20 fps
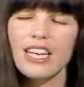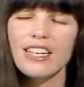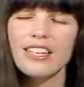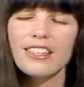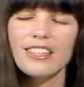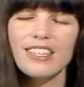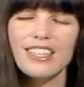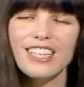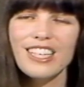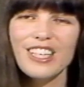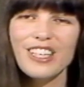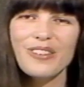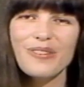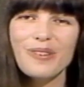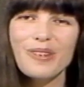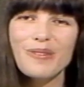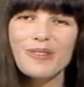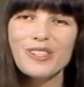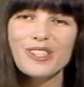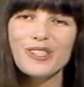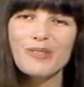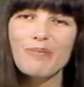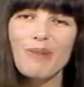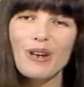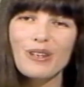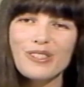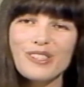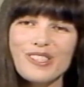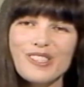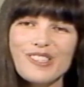suddenly we were
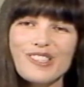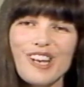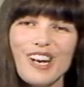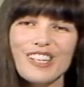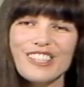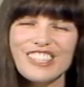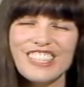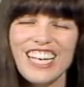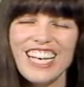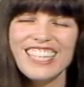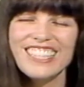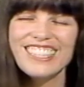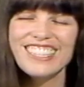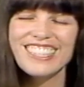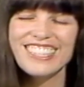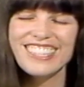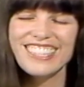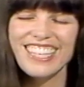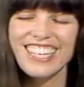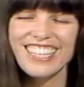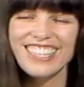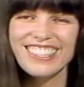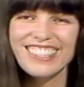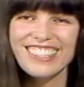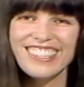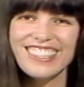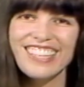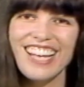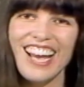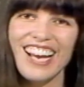supposed to start changing
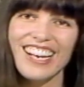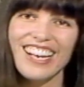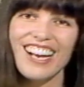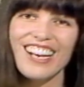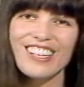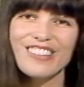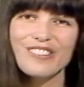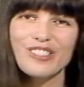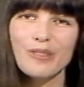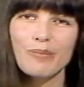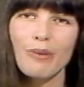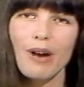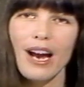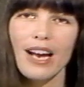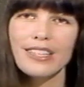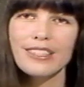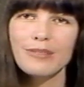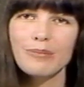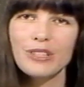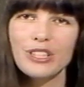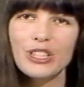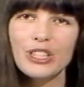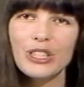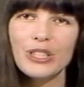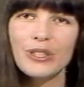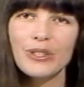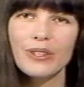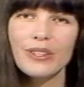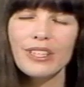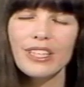things, and that kind of surprised me
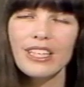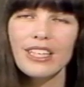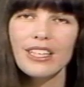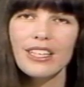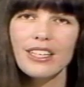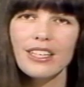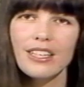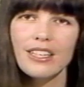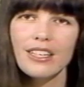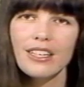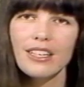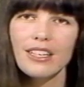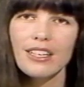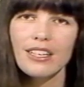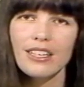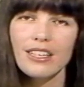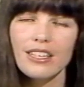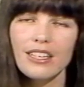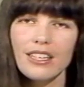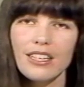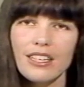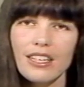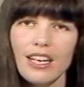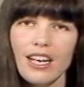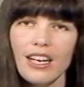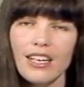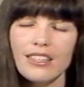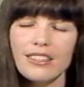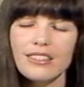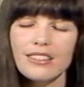too. It,
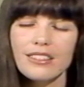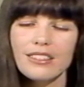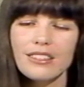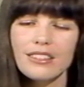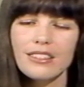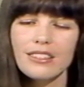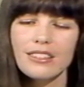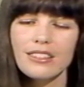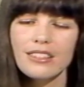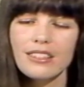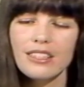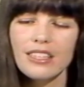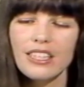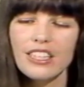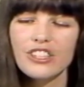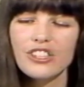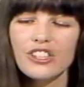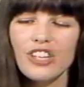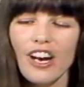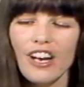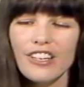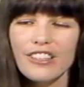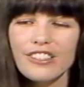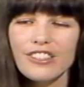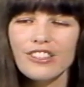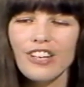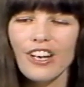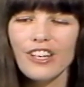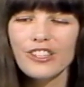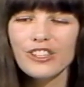uh, it
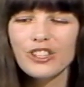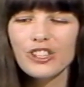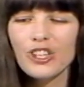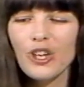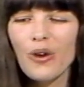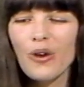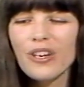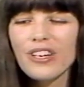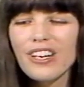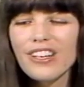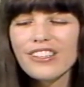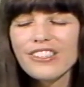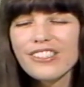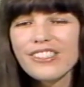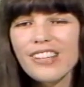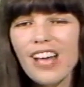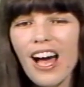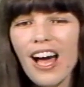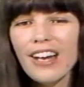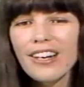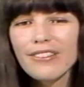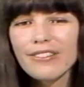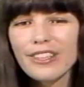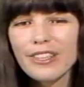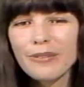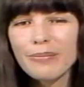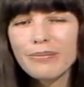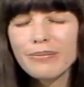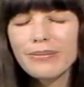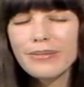started to show another side of
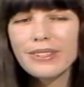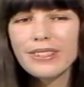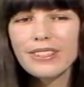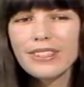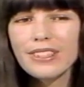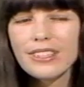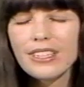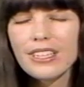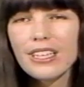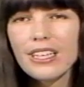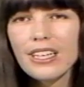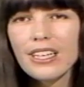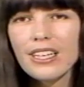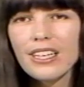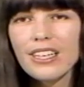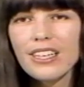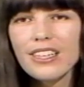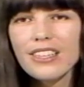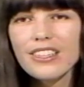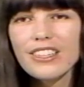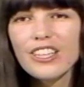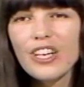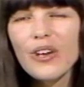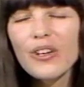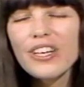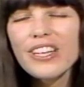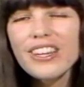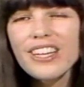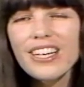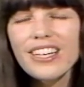him. The
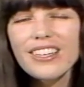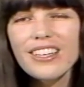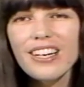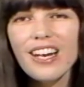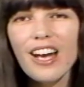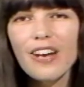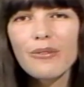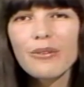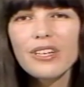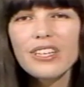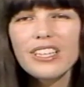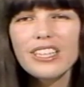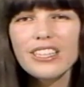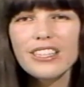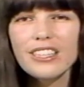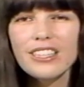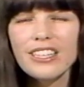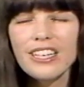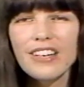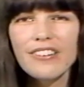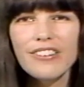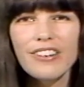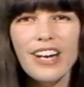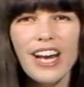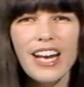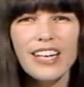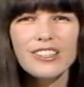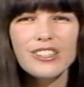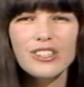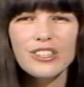only thing that I really could never
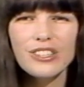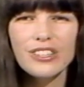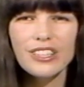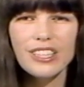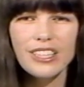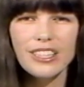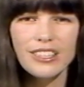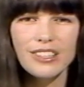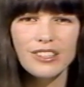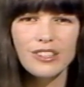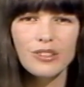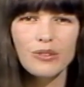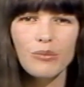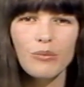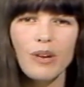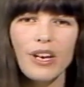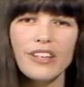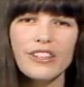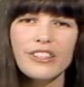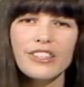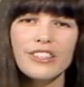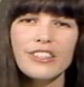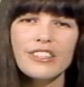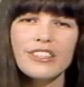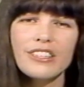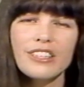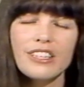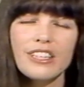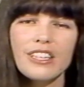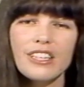answer is whether